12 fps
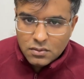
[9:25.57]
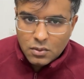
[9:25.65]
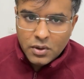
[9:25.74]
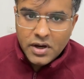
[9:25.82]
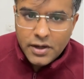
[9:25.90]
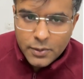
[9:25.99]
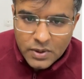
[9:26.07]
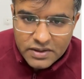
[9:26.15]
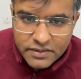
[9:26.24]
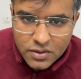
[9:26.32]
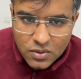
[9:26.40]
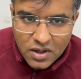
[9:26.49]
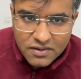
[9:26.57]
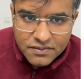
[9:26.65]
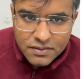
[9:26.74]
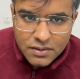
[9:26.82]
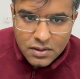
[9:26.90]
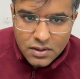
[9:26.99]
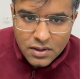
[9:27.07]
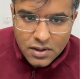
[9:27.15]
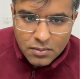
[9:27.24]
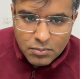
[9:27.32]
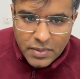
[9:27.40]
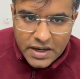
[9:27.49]
Okay, 12 into half
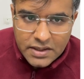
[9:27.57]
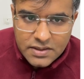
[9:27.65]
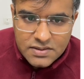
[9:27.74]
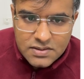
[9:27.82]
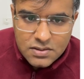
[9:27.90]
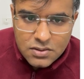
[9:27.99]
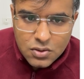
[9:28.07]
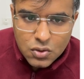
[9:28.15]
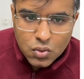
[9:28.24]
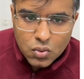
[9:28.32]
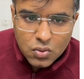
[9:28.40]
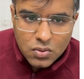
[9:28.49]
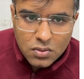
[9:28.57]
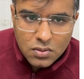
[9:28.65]
minus 2,